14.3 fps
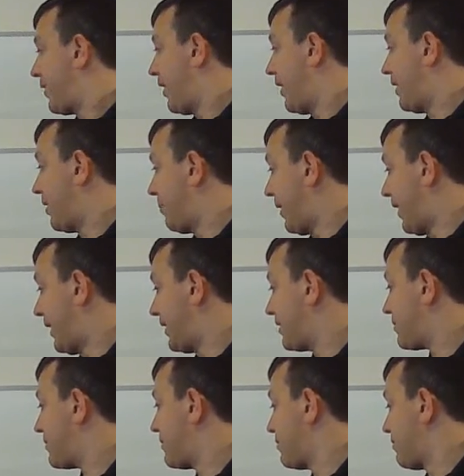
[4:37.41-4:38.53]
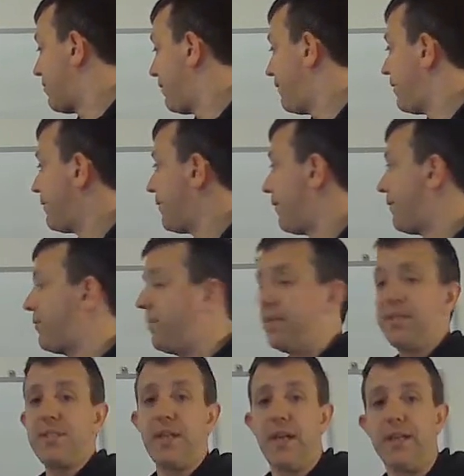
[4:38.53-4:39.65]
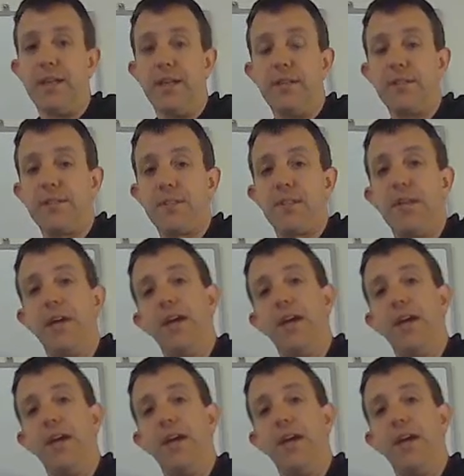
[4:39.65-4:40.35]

and then minus the derivative of 3 sine x.